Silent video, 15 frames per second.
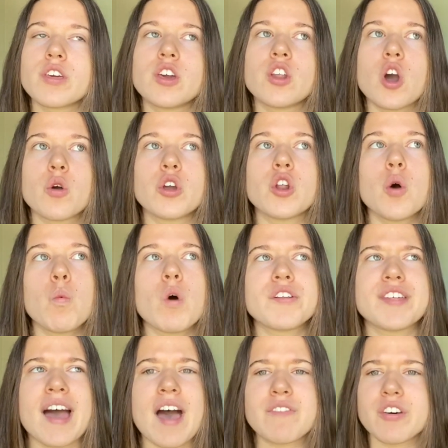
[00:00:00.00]
you know, you don't
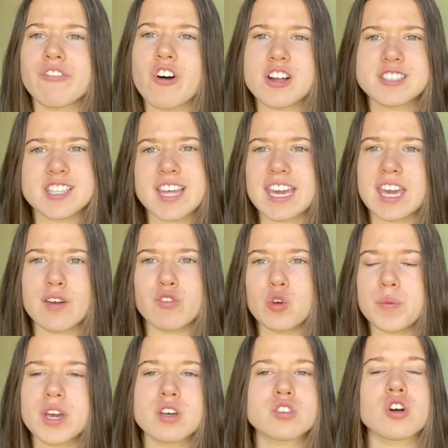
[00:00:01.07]
want to have the fonts that they give you,
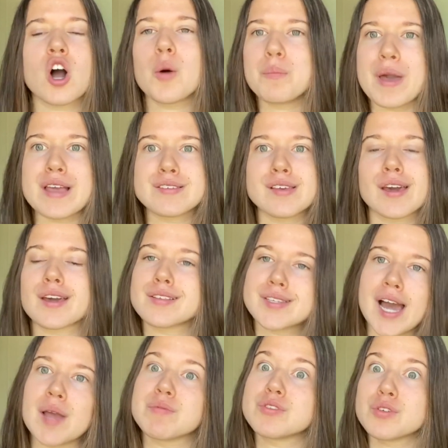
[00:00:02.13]
because they're all Basic and
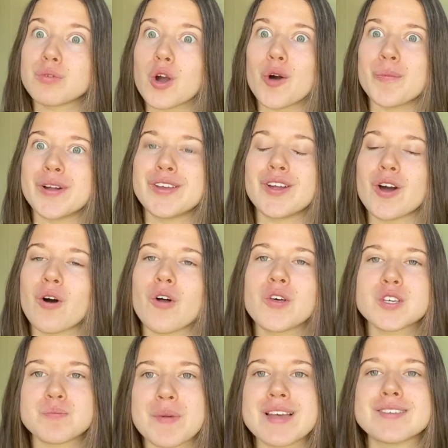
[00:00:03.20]
Times New Roman, you know, all
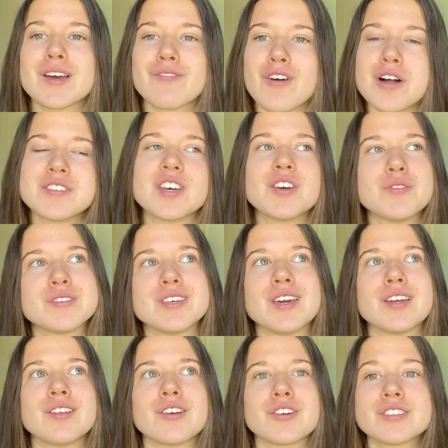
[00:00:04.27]
those basic fonts that you see
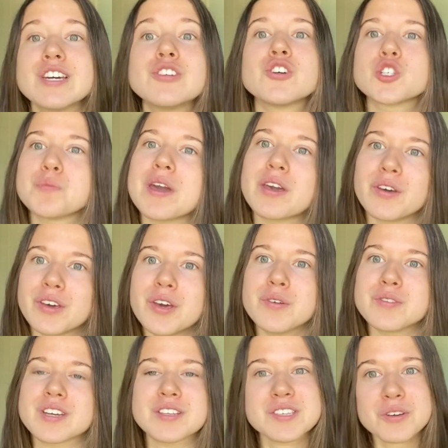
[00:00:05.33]
and your teachers make you
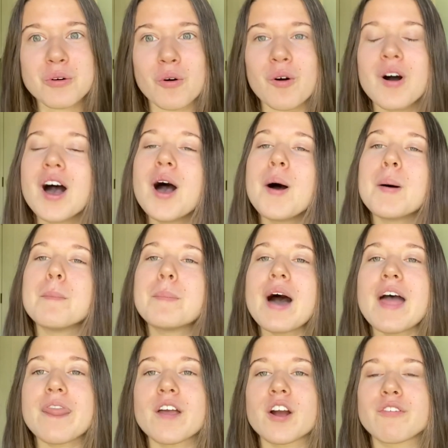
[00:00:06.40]
use at school.
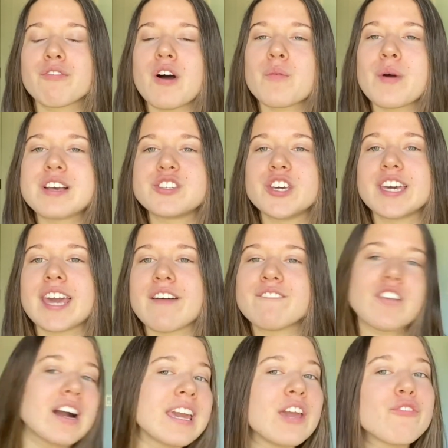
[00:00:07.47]
But there are fun ways you can get
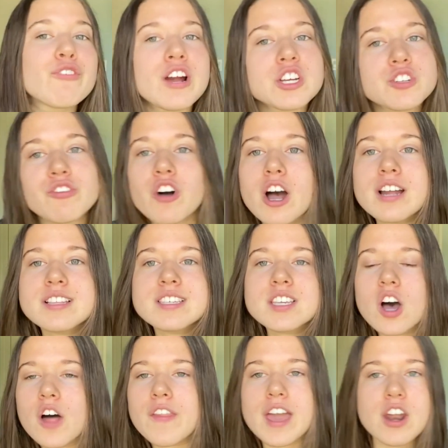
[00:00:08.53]
funky, fresh fonts
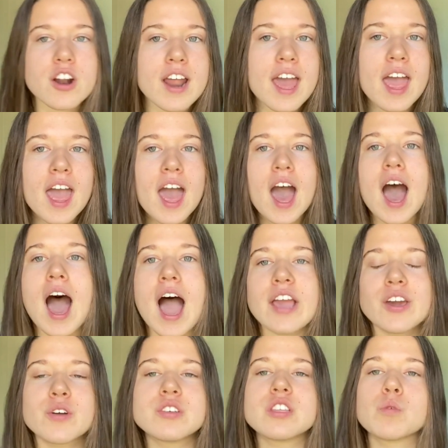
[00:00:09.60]
on the internet. I
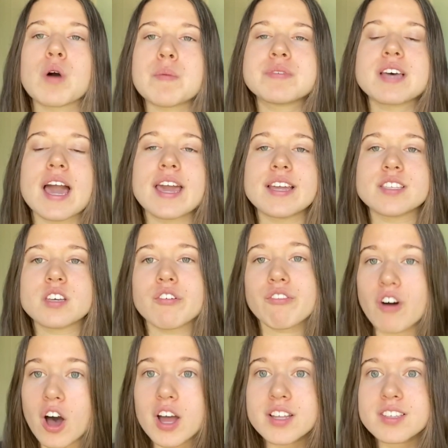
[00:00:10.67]
go to the website
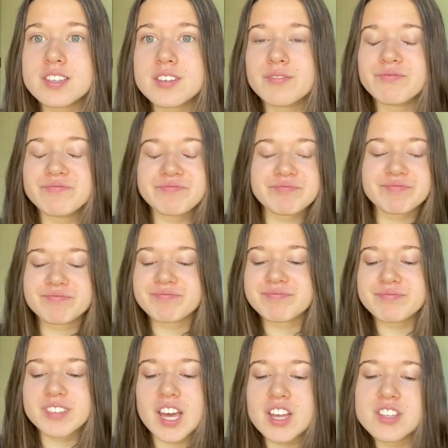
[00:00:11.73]
DaFont.
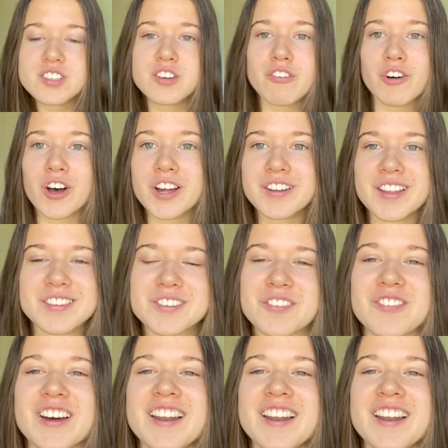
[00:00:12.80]
DaFont, that's so fun.